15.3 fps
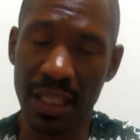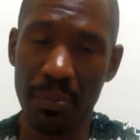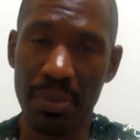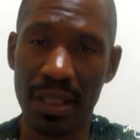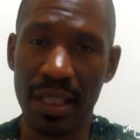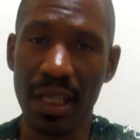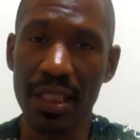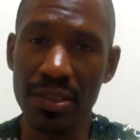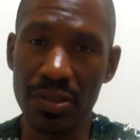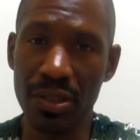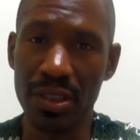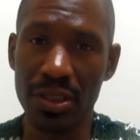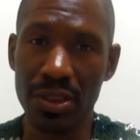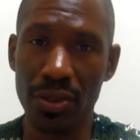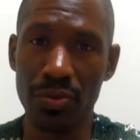that because you
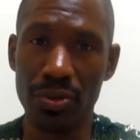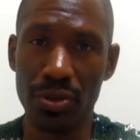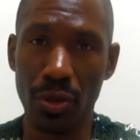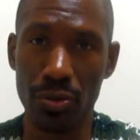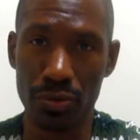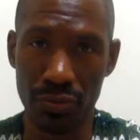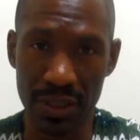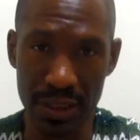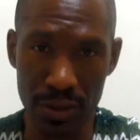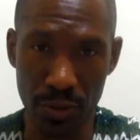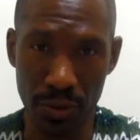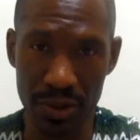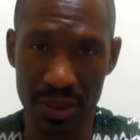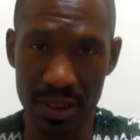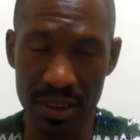can use those
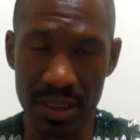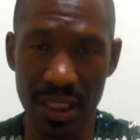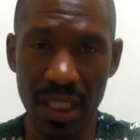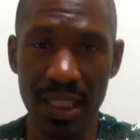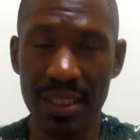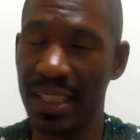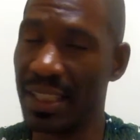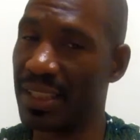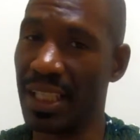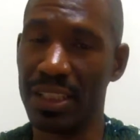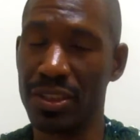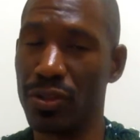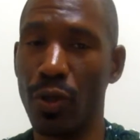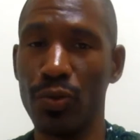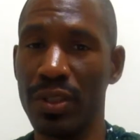resources, that
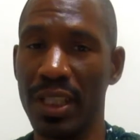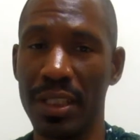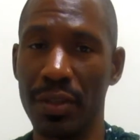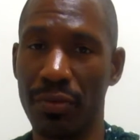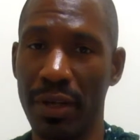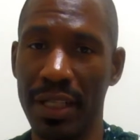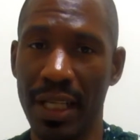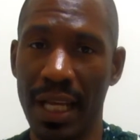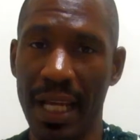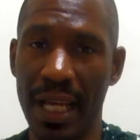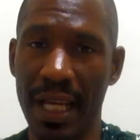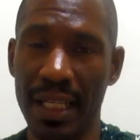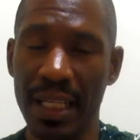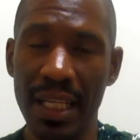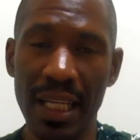there's no need to read
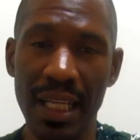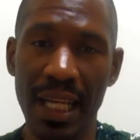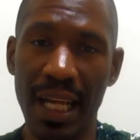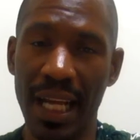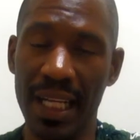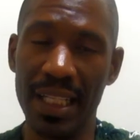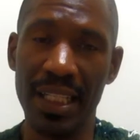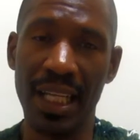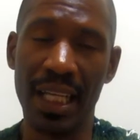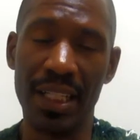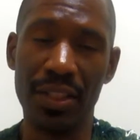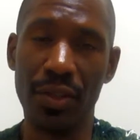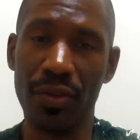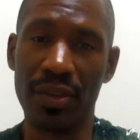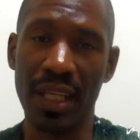ahead. And
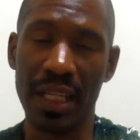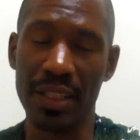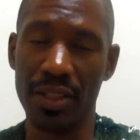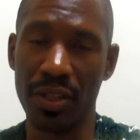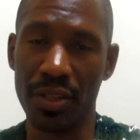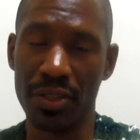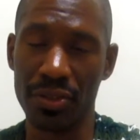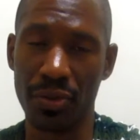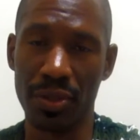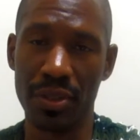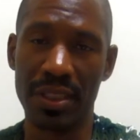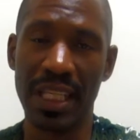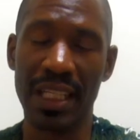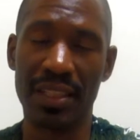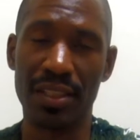then you think you're just going
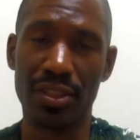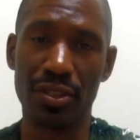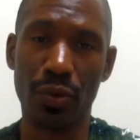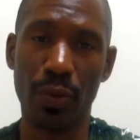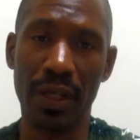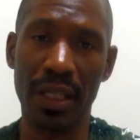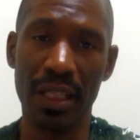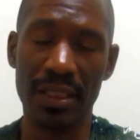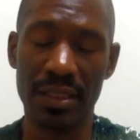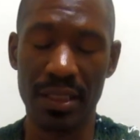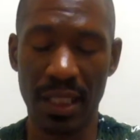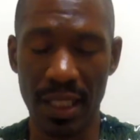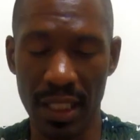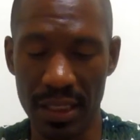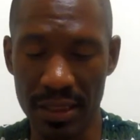to take this
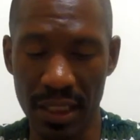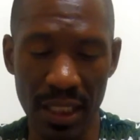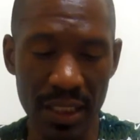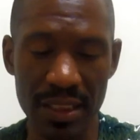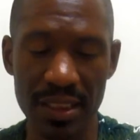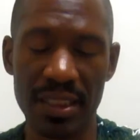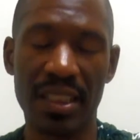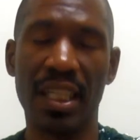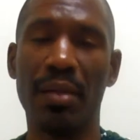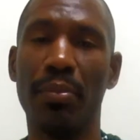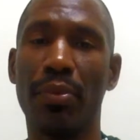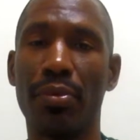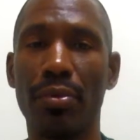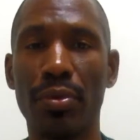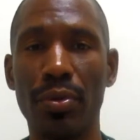quiz and
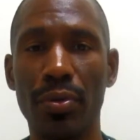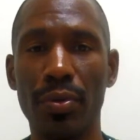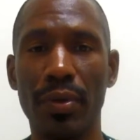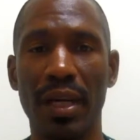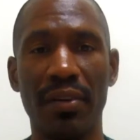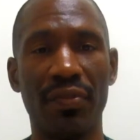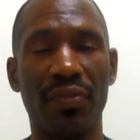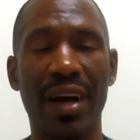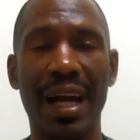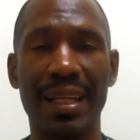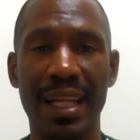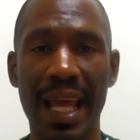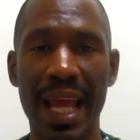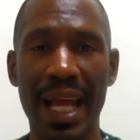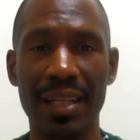skim through and
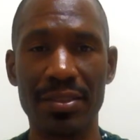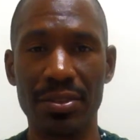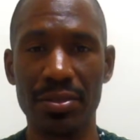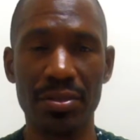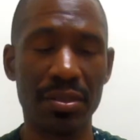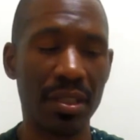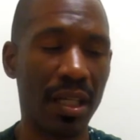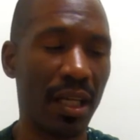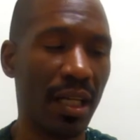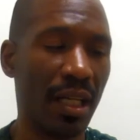find the answers.